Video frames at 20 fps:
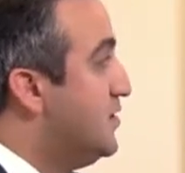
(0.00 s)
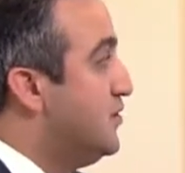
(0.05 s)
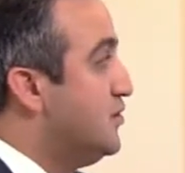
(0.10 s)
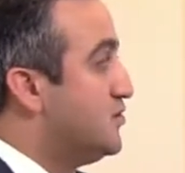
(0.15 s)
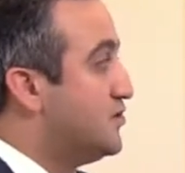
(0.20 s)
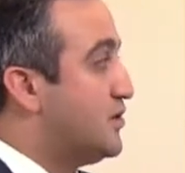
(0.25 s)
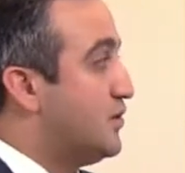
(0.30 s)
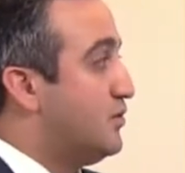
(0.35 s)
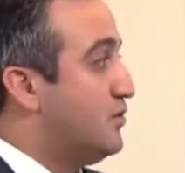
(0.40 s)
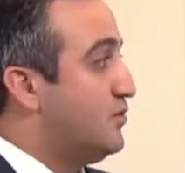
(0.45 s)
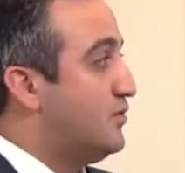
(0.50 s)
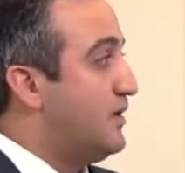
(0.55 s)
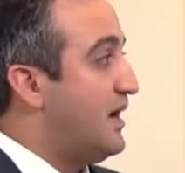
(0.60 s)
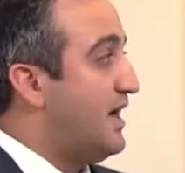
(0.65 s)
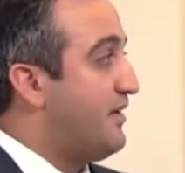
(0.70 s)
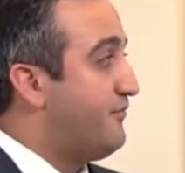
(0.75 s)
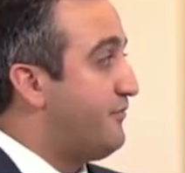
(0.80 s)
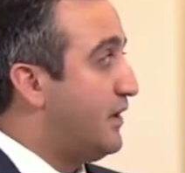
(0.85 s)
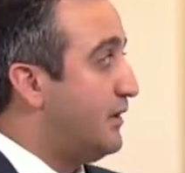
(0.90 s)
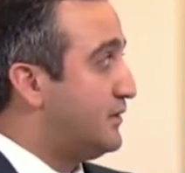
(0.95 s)
So
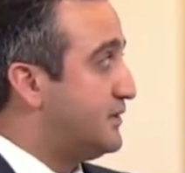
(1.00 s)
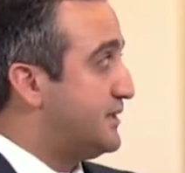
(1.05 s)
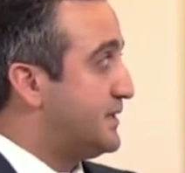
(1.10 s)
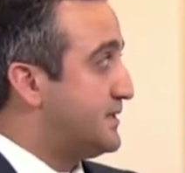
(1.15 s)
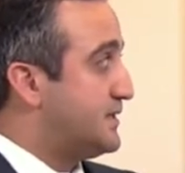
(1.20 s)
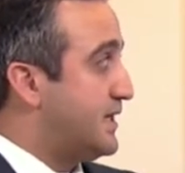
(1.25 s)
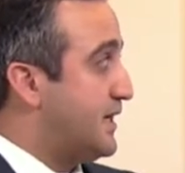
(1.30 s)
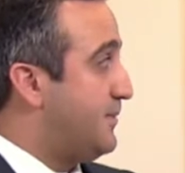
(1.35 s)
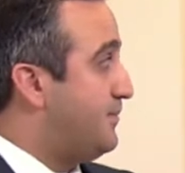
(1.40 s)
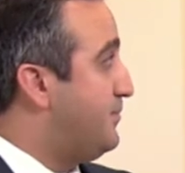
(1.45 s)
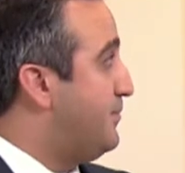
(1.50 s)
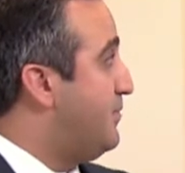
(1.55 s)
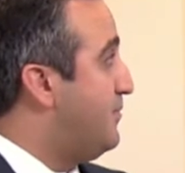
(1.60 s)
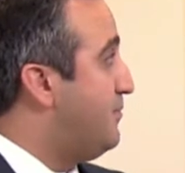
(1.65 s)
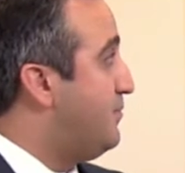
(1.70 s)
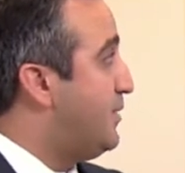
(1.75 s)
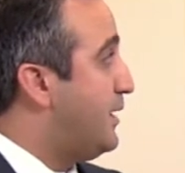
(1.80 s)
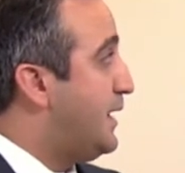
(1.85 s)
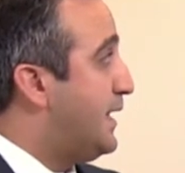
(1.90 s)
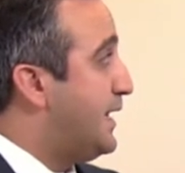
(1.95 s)
I followed this up
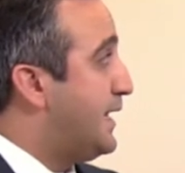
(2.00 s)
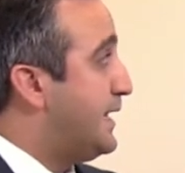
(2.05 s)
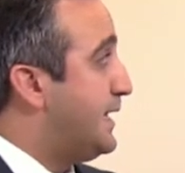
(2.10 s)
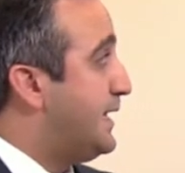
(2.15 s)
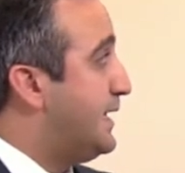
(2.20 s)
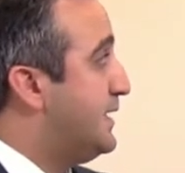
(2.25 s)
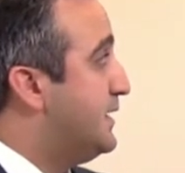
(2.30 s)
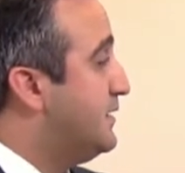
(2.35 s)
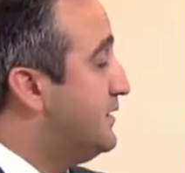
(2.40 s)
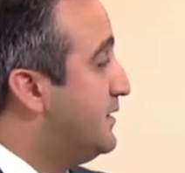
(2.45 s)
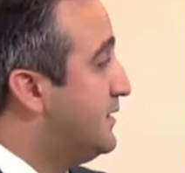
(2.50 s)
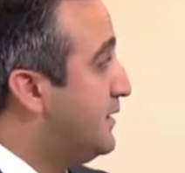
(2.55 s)
by